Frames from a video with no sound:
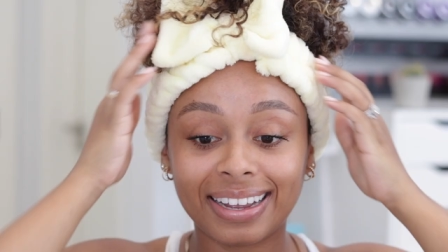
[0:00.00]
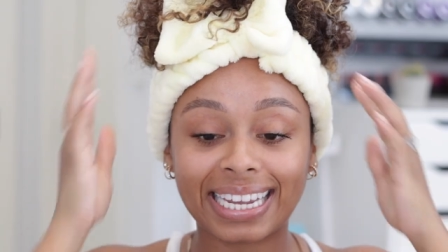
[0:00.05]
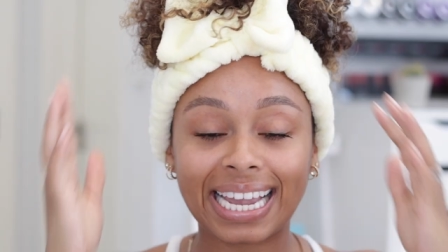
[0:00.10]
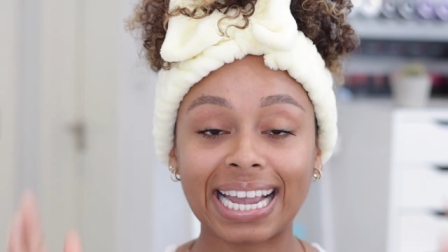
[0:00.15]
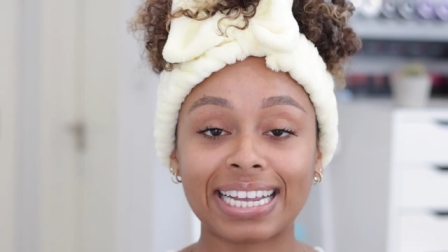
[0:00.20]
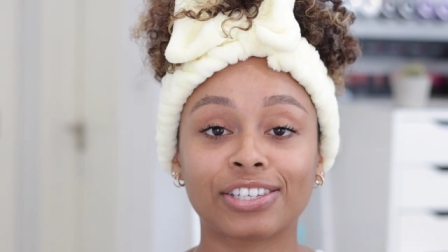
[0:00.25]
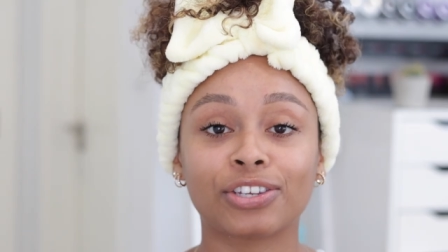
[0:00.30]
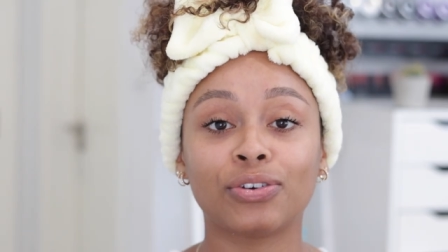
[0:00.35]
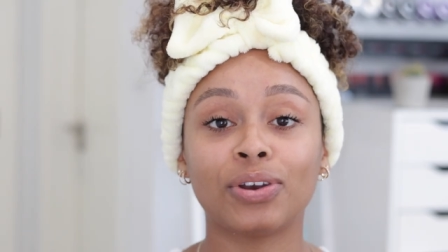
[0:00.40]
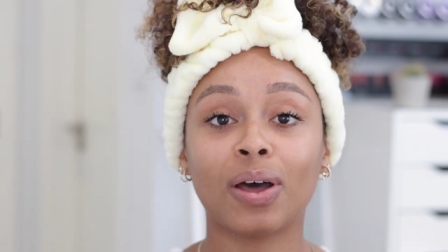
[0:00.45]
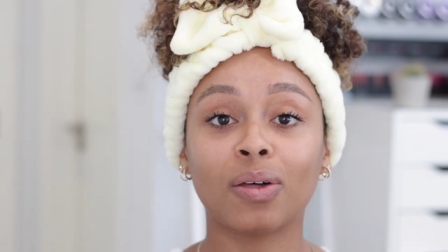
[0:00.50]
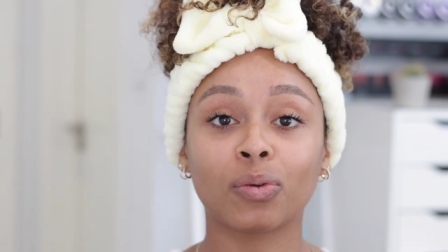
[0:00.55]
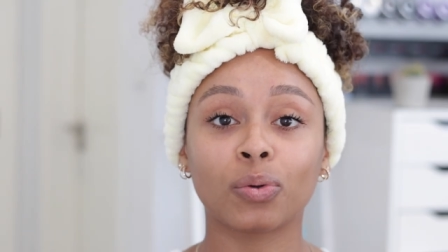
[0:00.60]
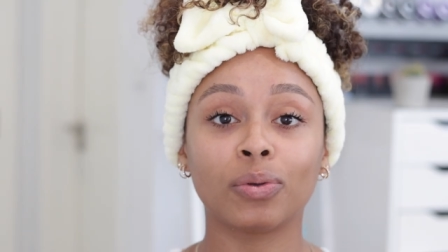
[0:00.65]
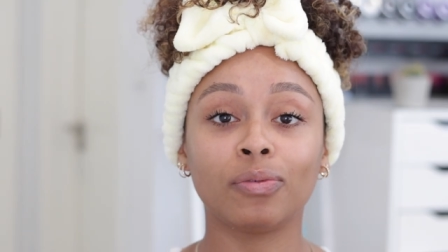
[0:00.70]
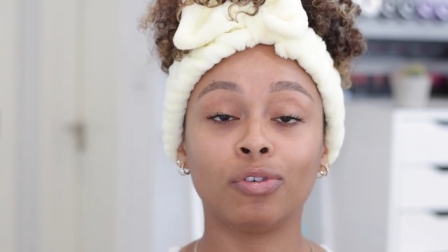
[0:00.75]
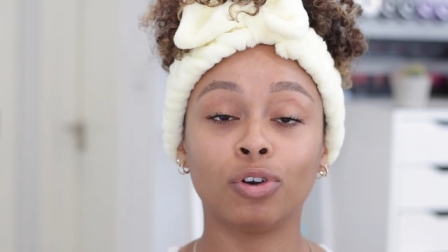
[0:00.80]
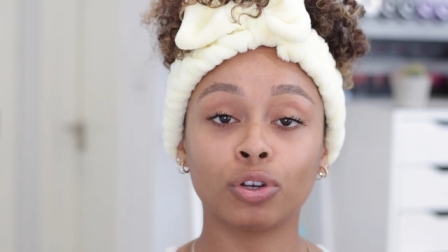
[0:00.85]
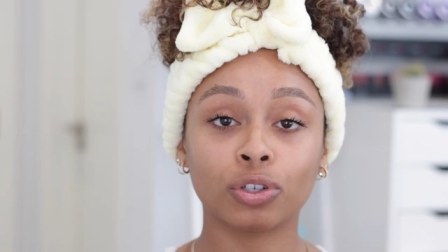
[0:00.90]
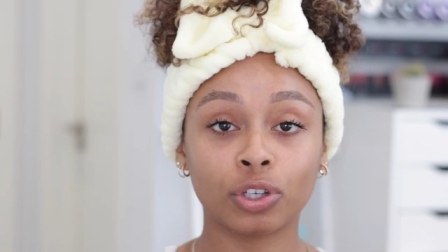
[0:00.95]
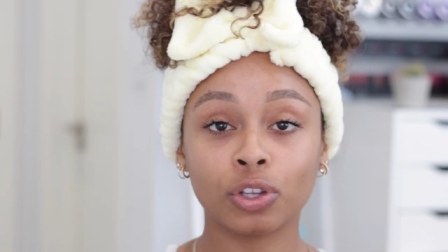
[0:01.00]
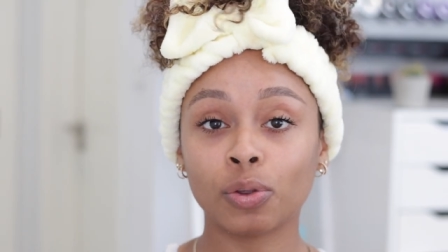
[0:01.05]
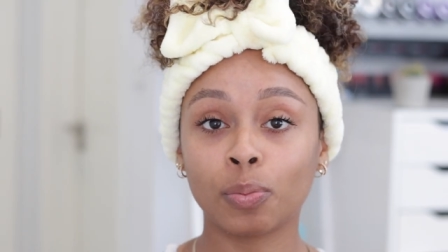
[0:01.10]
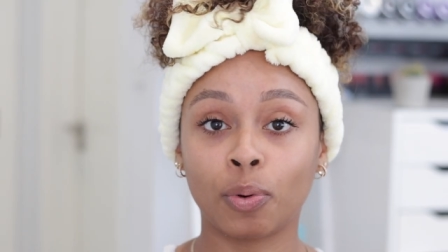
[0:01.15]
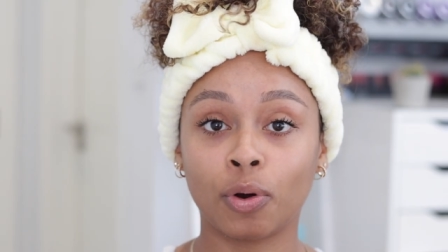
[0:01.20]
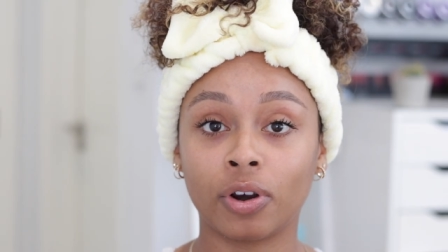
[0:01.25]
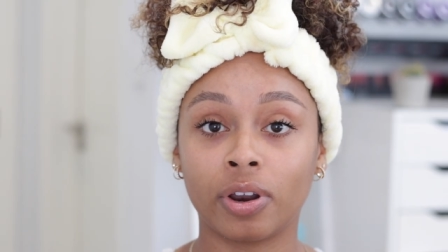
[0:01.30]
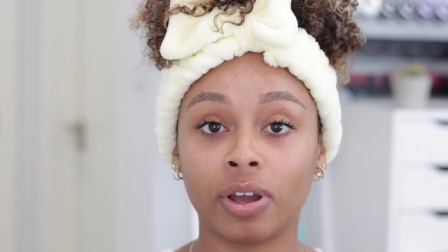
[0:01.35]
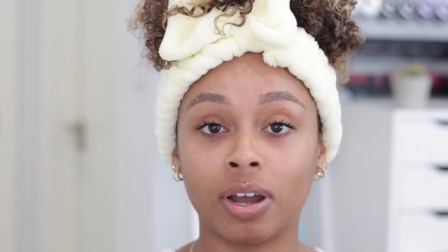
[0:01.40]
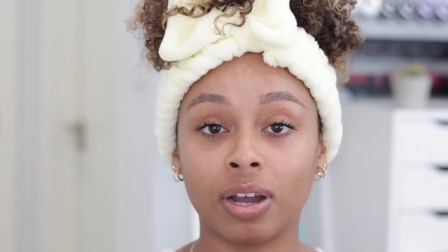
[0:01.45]
Okay, so now that we've looked at the
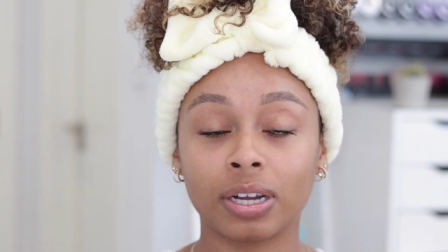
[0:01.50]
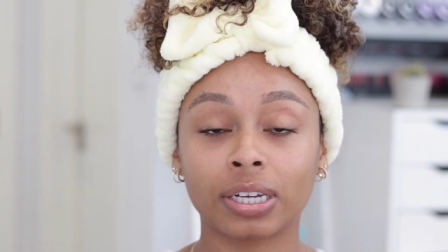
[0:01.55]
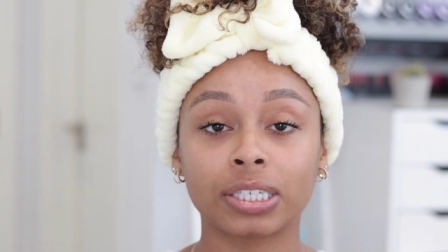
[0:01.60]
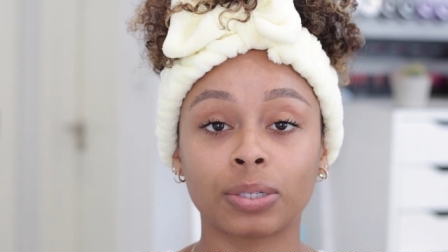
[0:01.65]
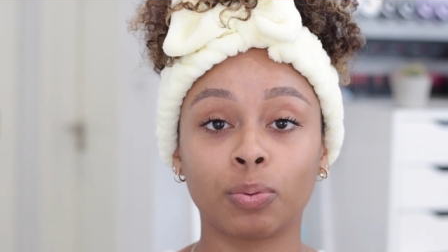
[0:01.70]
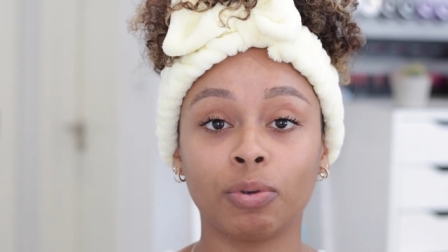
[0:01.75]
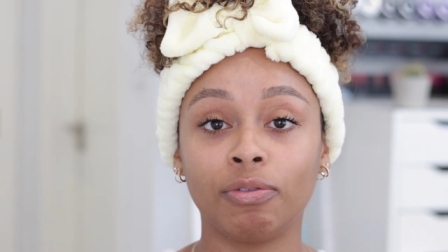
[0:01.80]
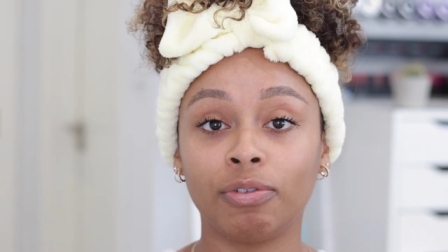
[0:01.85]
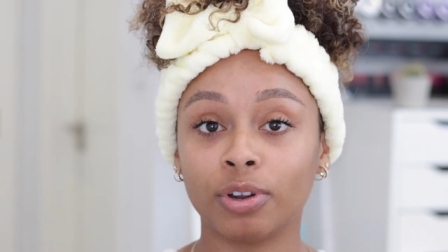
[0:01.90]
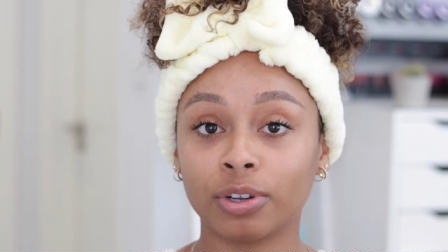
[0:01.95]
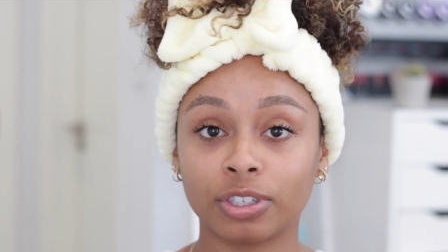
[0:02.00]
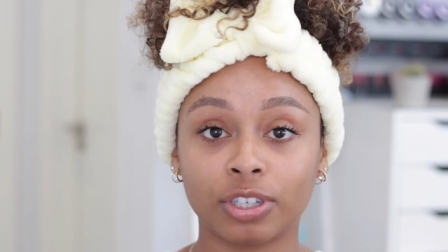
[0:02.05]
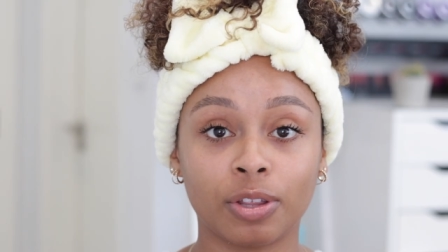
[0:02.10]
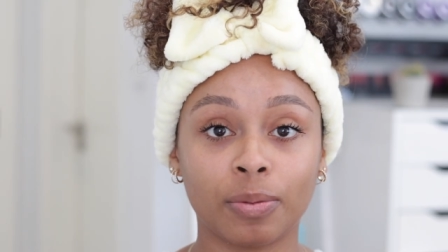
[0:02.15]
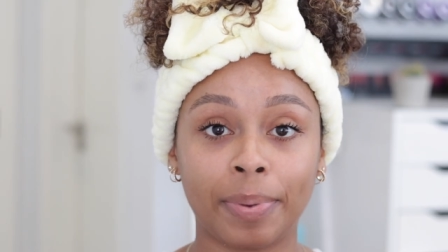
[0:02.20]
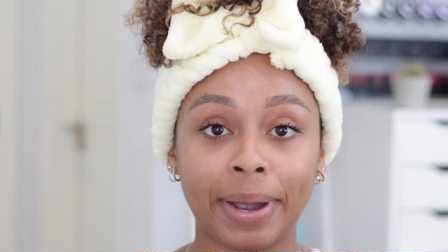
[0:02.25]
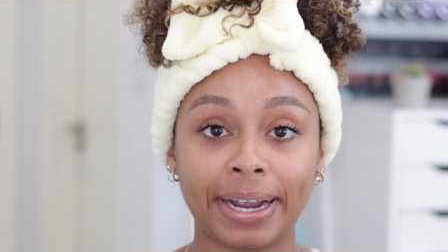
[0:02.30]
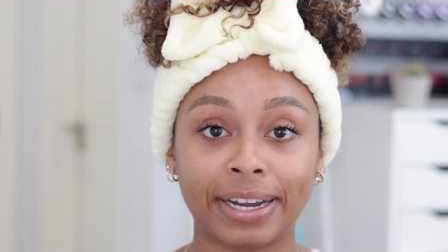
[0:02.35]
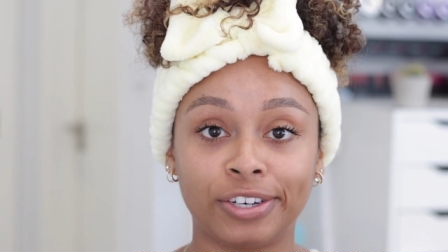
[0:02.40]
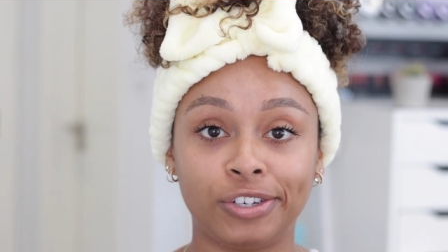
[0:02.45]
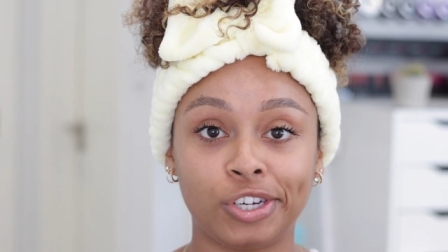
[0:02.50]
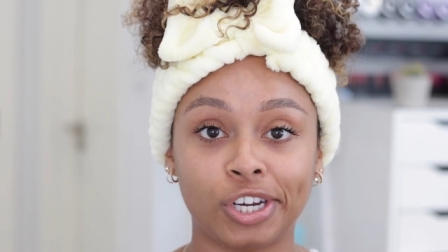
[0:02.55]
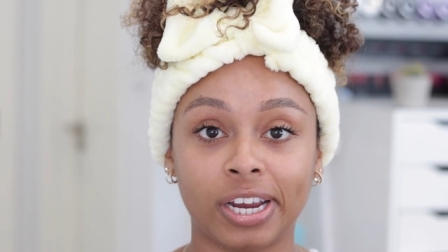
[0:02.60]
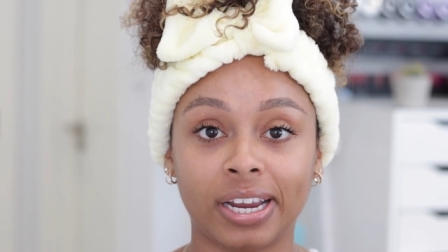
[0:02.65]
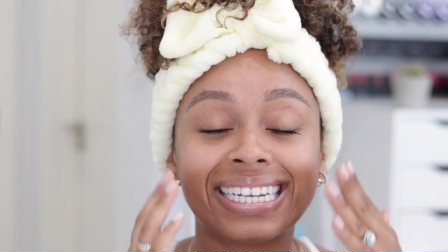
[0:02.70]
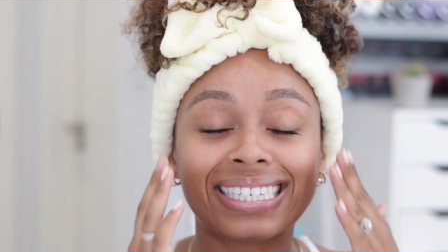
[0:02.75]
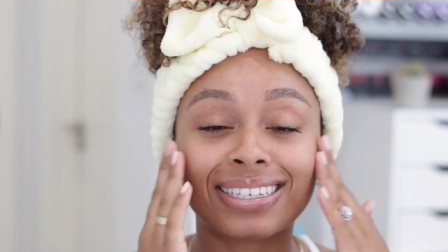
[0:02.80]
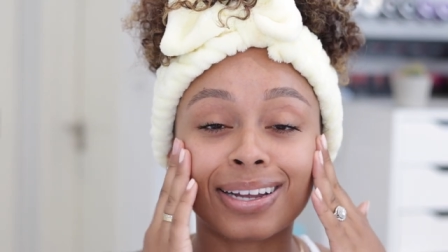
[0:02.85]
products, we've looked at the packaging,